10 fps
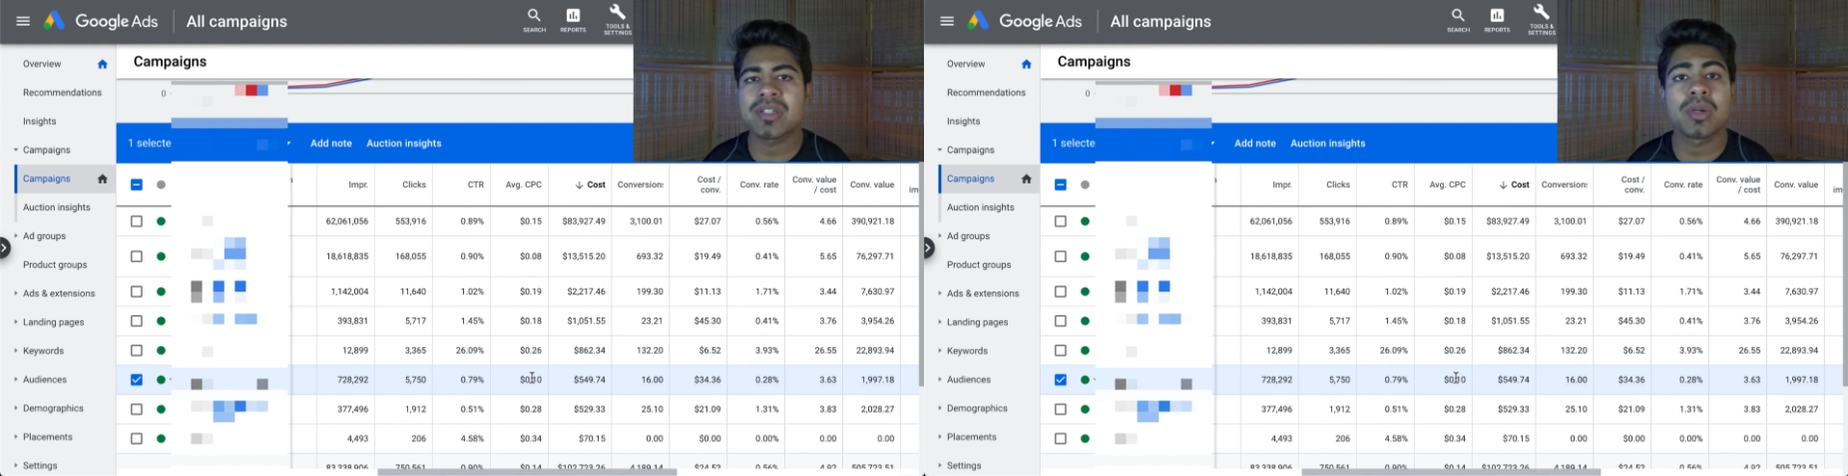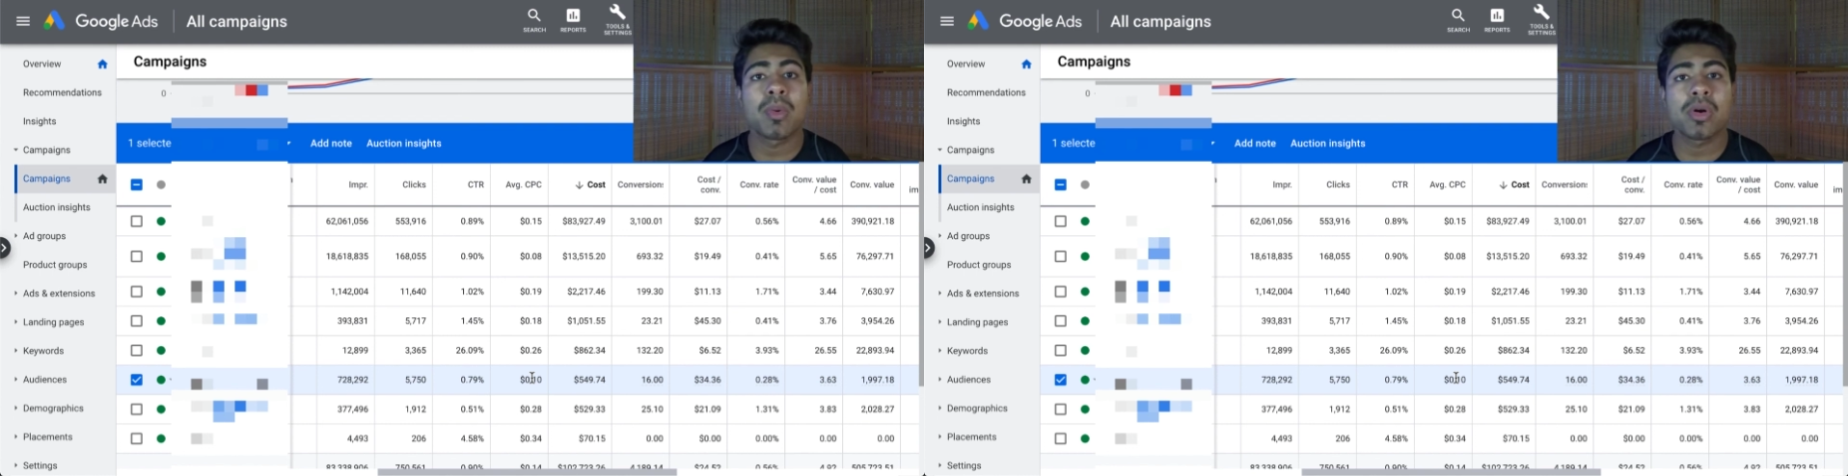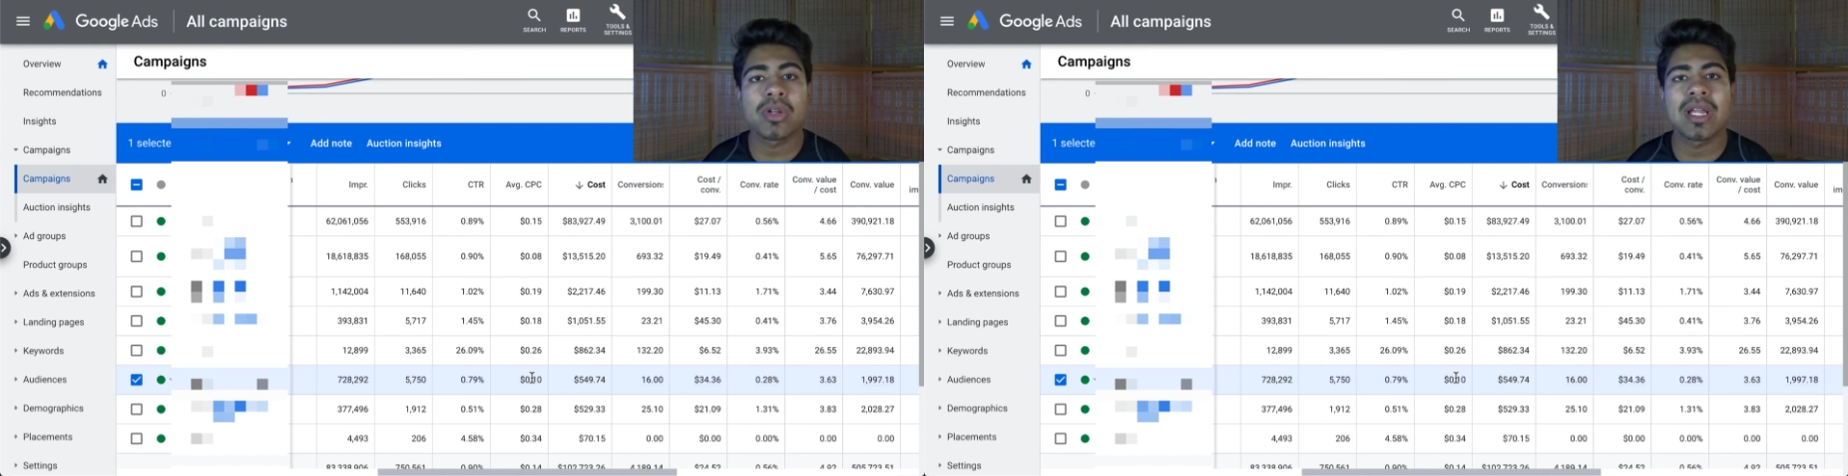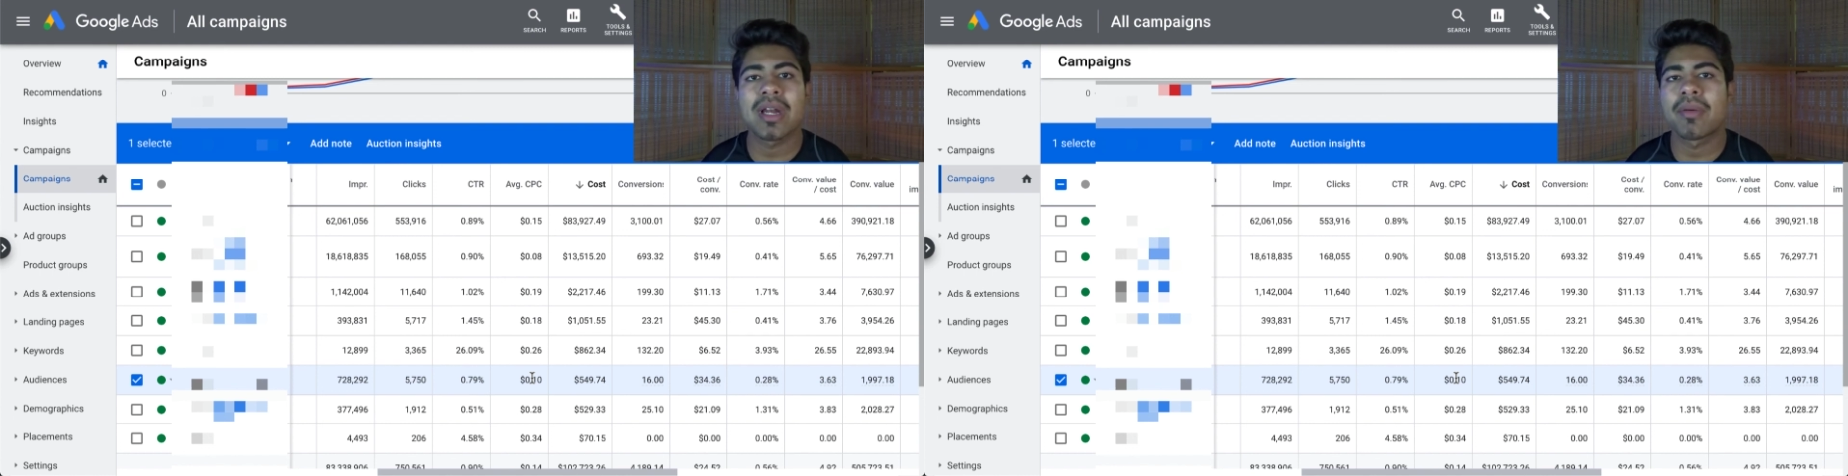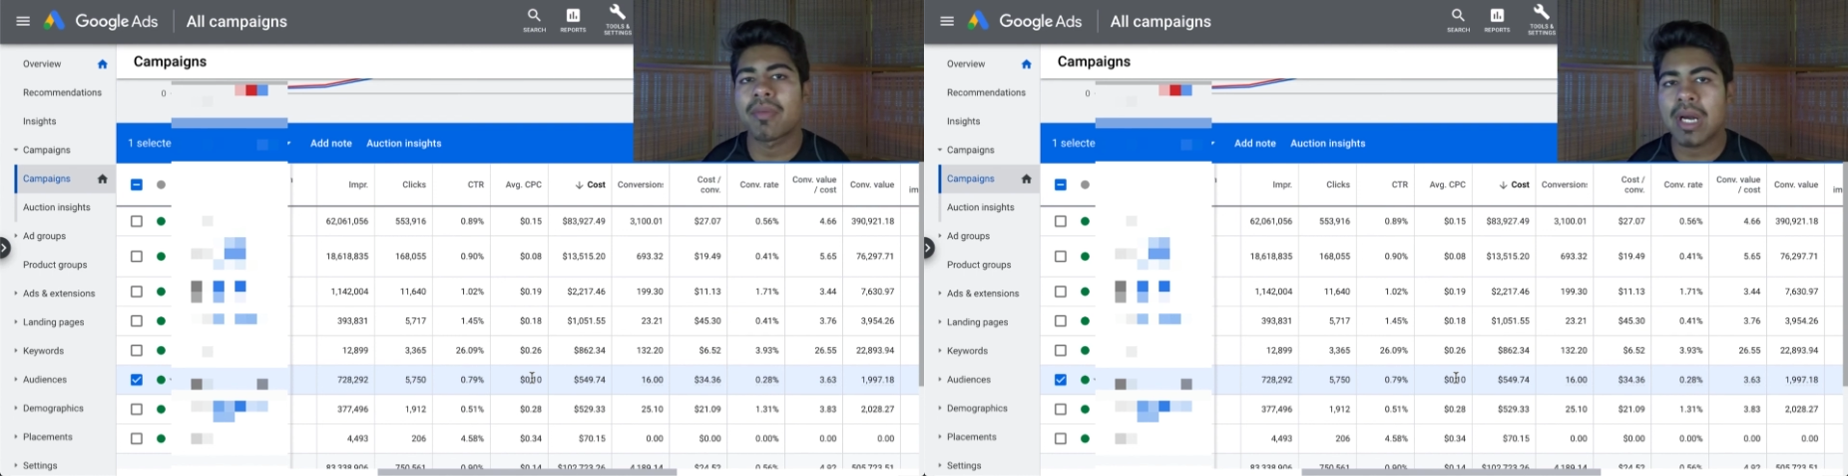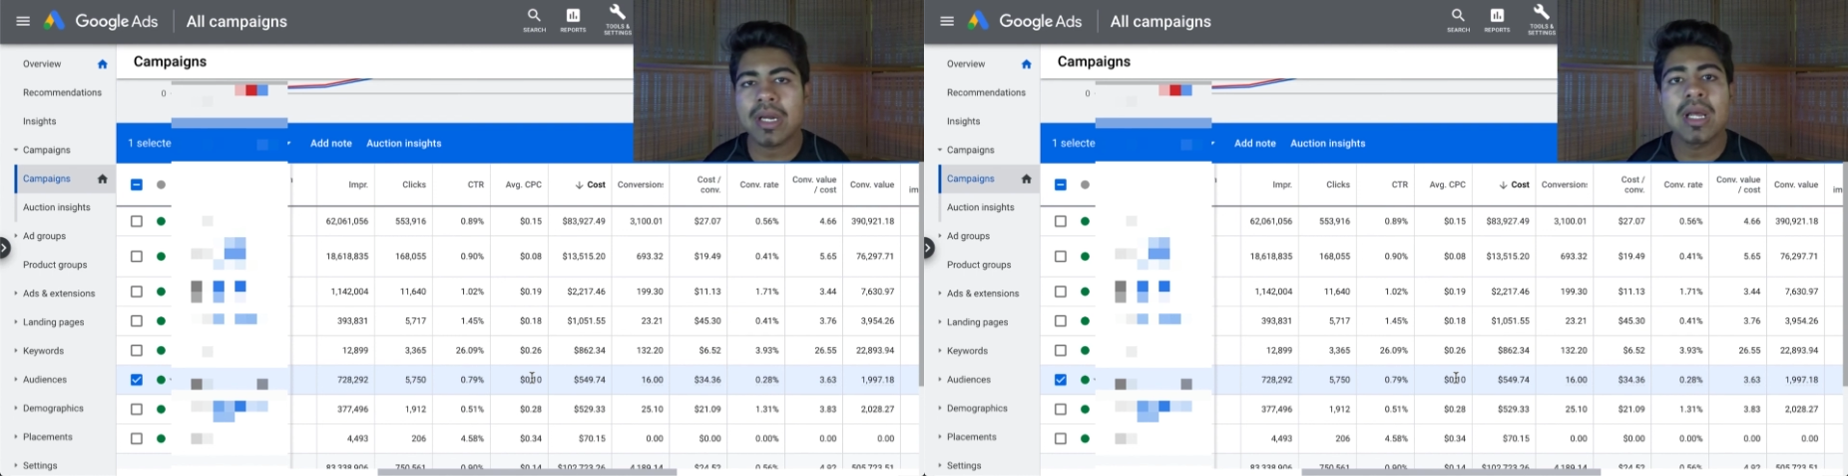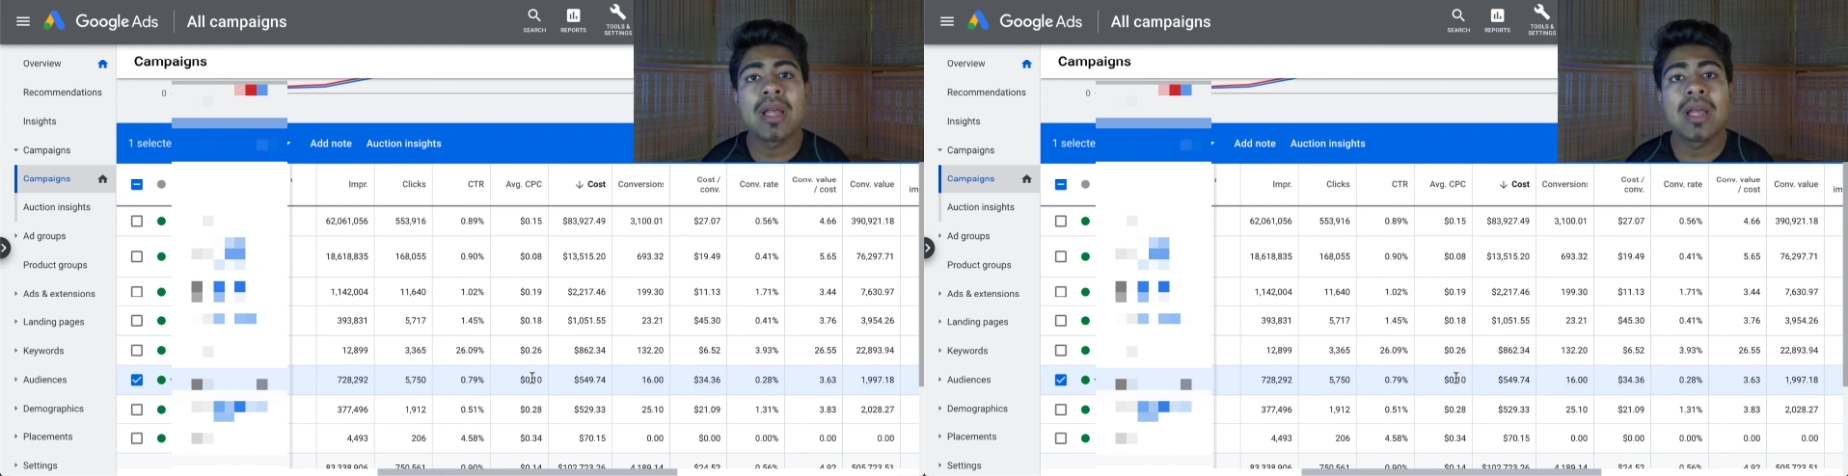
the more you let it run,